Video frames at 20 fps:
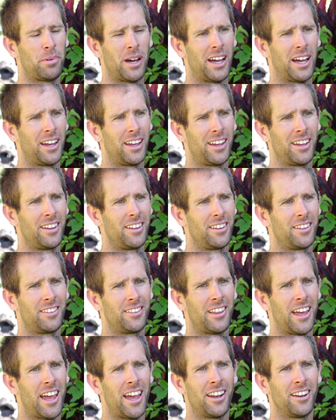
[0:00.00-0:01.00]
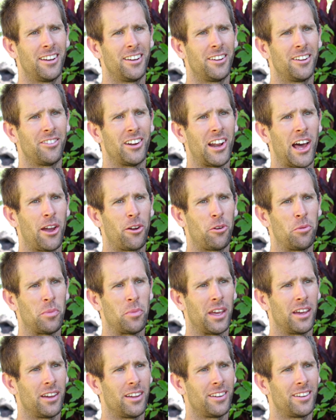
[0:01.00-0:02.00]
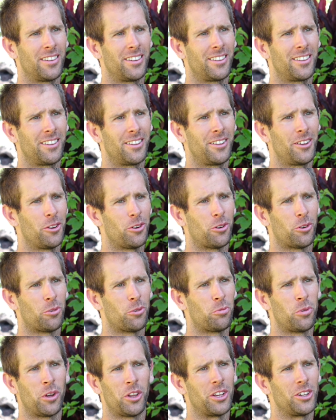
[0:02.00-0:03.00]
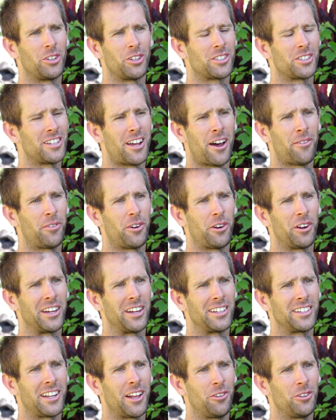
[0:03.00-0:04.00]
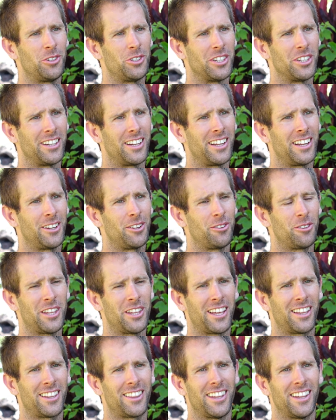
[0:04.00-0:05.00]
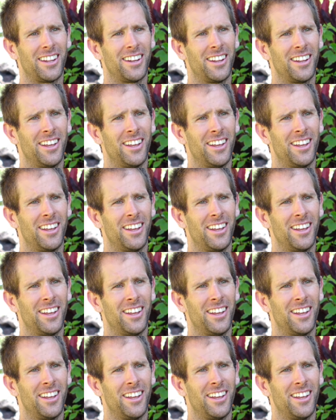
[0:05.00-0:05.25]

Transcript: By the end of an Ironman, you're really just not very intelligent, and you think that